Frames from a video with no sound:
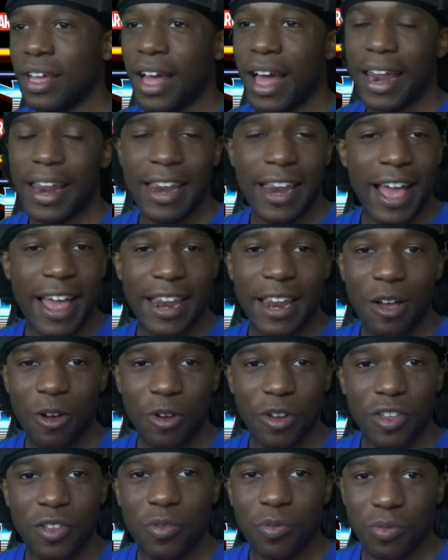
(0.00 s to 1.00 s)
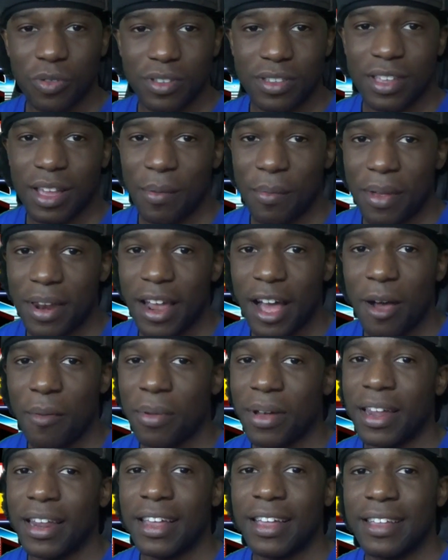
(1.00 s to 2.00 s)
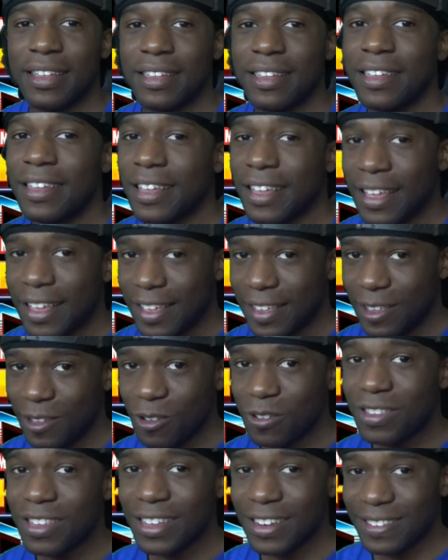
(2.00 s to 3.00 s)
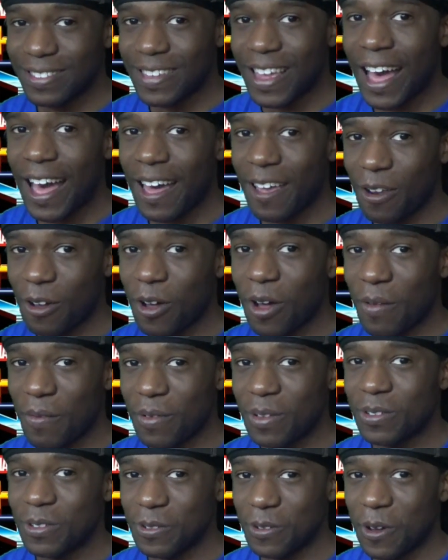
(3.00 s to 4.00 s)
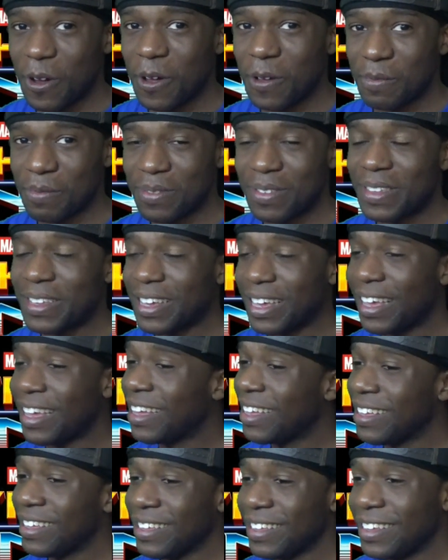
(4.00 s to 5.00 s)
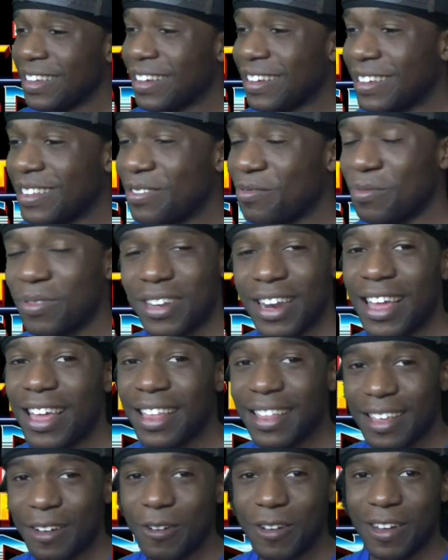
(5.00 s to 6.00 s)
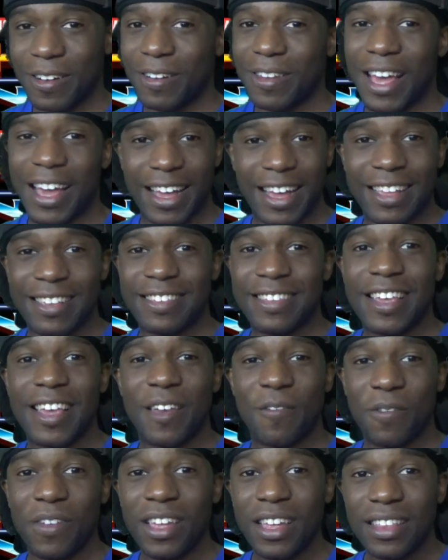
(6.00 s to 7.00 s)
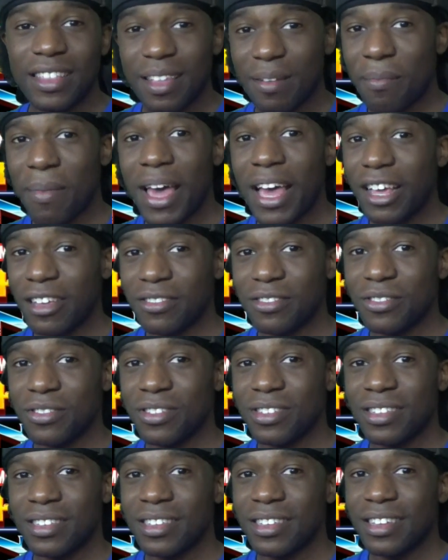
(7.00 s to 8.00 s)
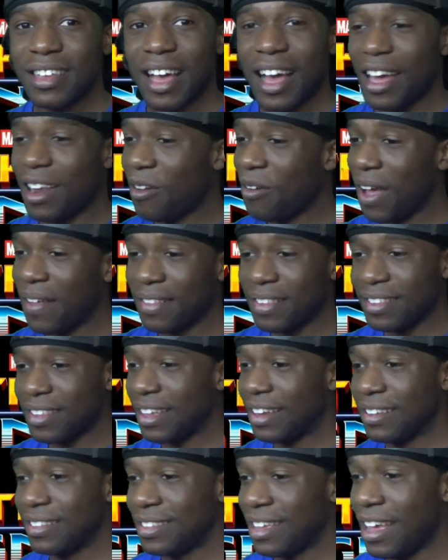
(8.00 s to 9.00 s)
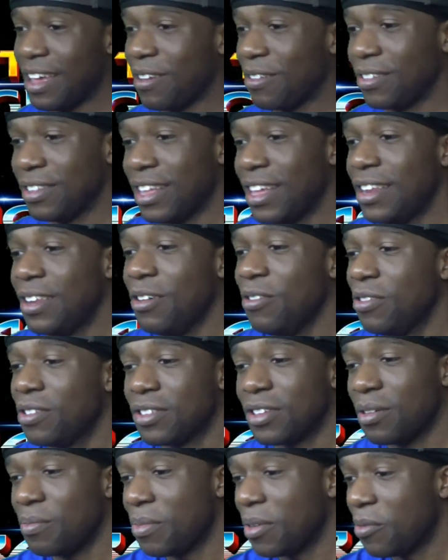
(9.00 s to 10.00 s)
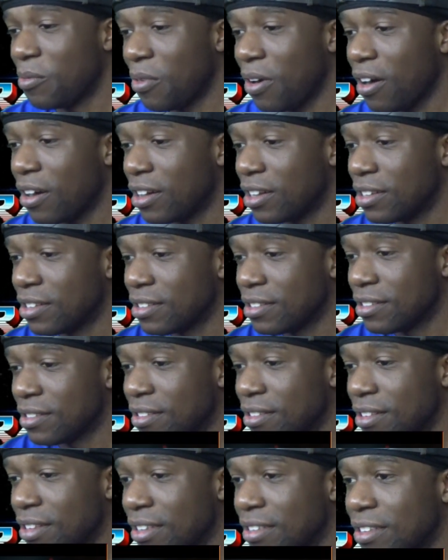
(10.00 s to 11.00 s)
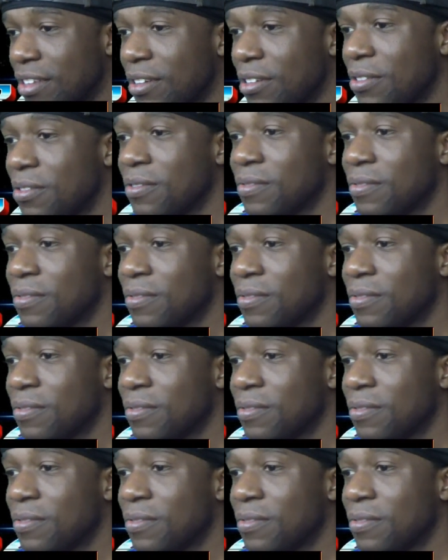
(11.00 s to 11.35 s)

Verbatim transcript: I did not know this one's coming out, but you'll see the title of it, you know what I'm saying? Because when it, like I said, if it hit the majors, I don't have to say the title because I know it's going to be raw. Let's go.